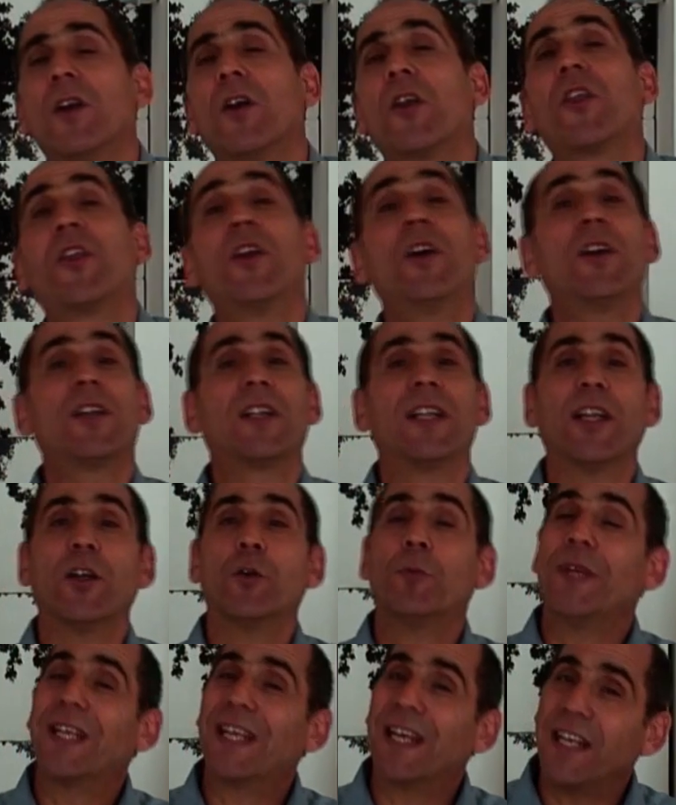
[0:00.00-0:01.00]
Thirdly,
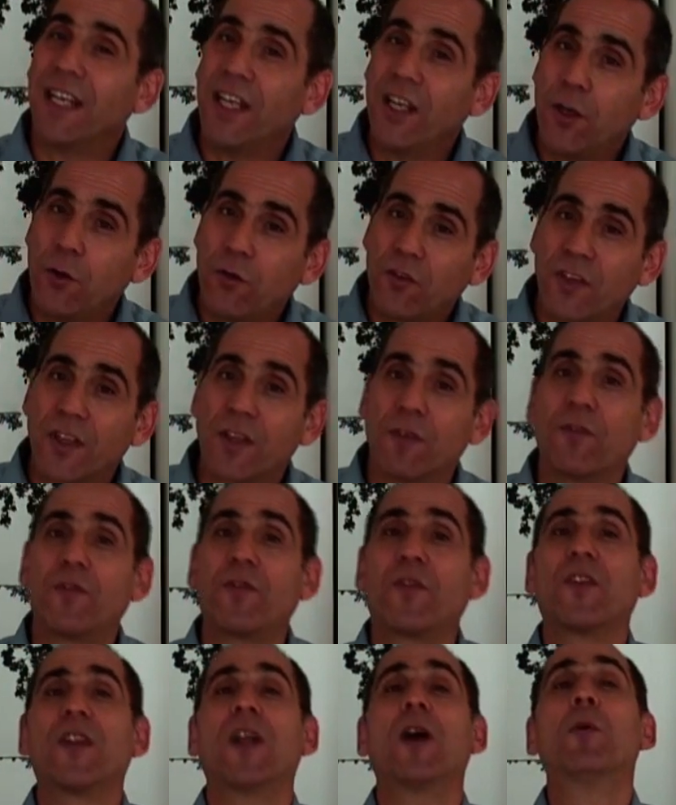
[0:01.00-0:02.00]
you'll be getting used to the
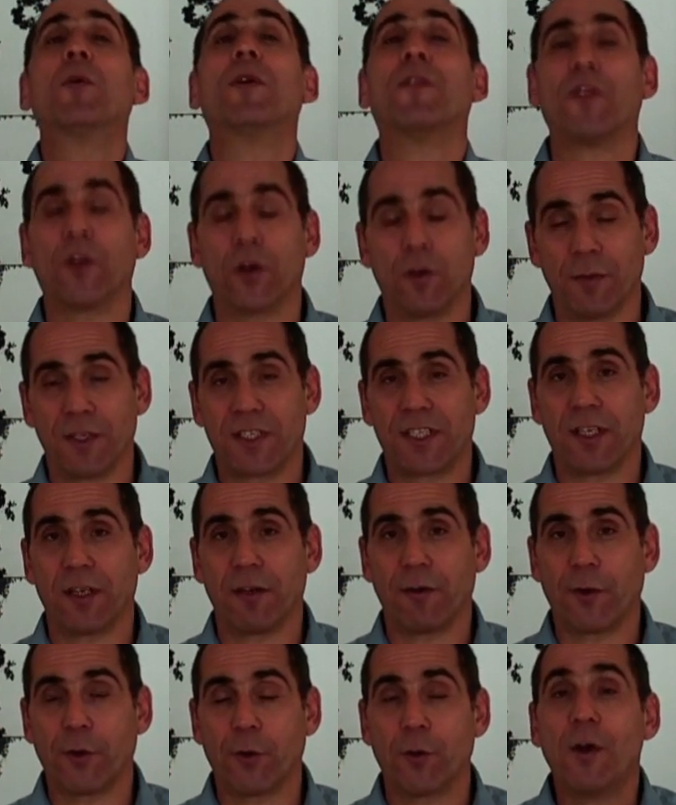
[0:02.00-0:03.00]
flow of your
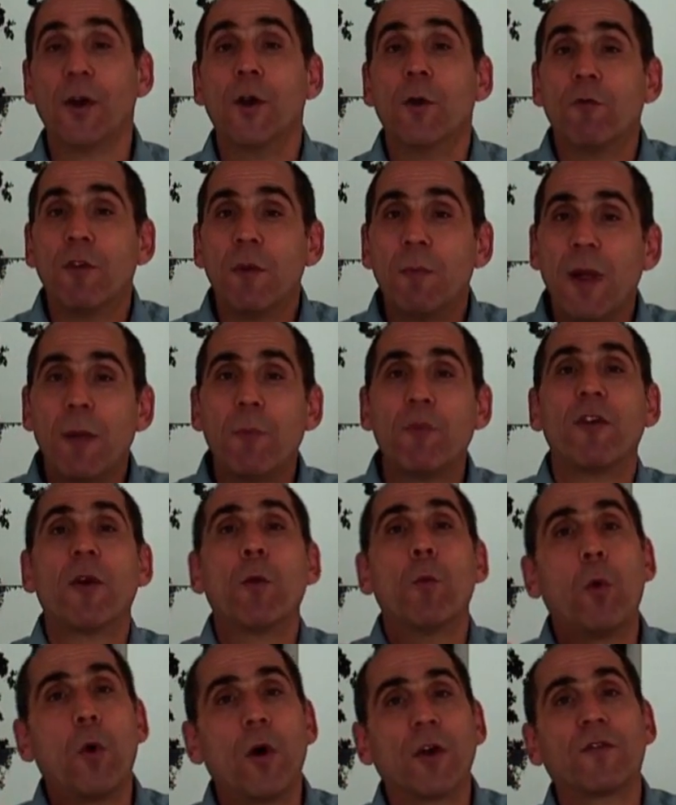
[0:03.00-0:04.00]
material,
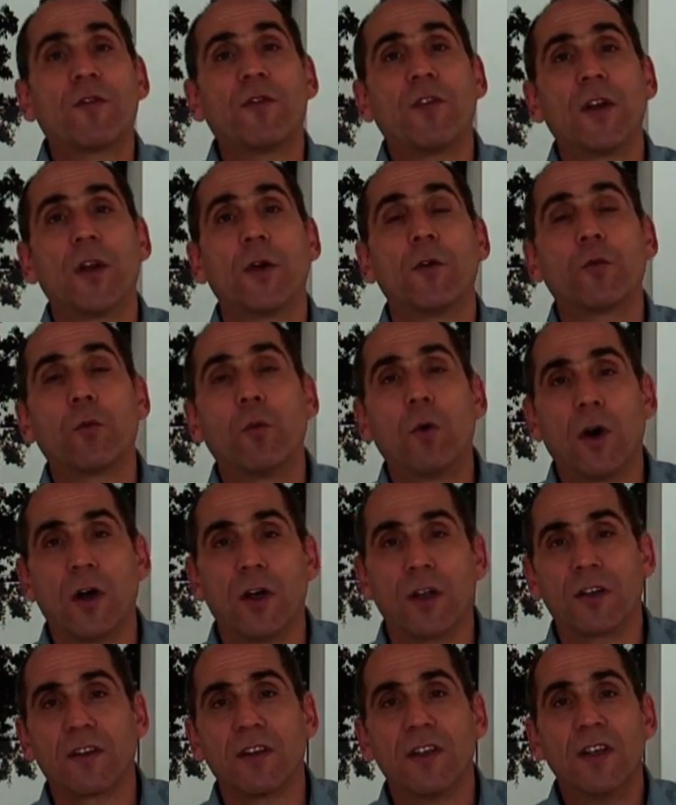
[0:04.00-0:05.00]
remembering what follows
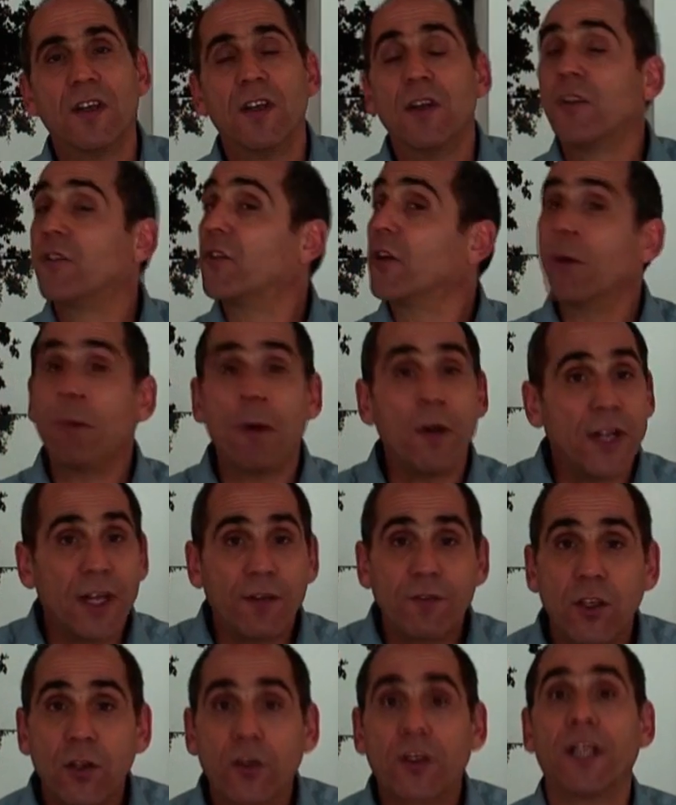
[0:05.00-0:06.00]
what, so you won't
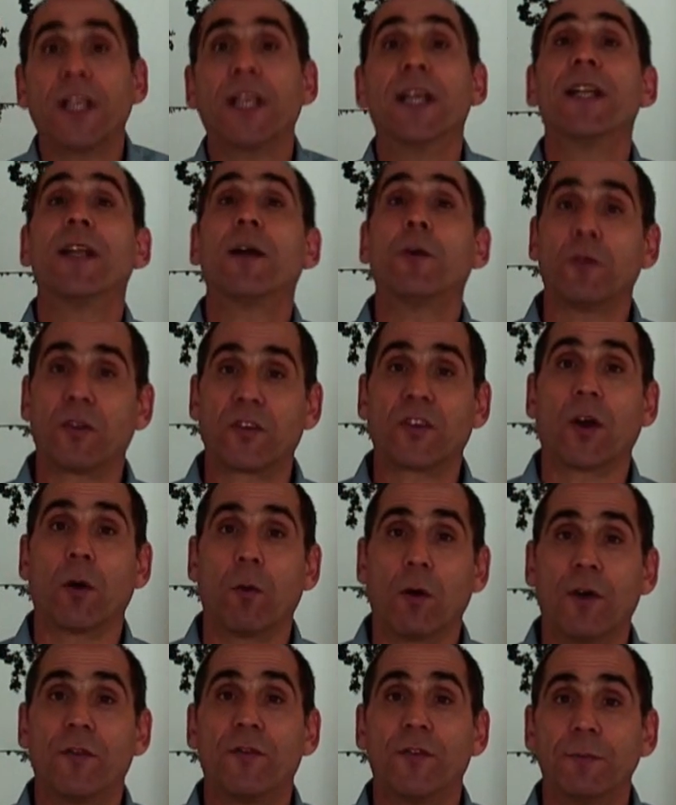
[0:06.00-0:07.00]
have to look at your notes
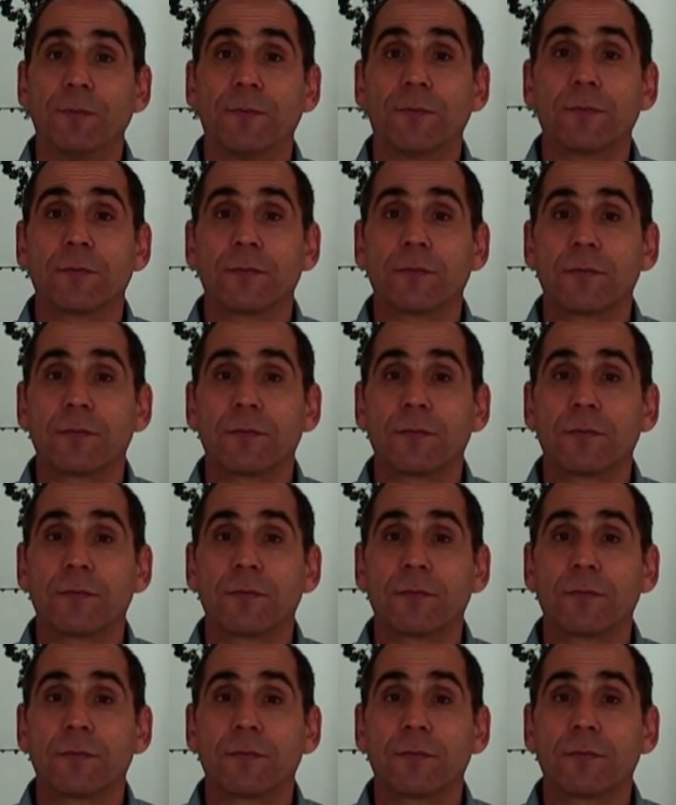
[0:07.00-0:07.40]
so often.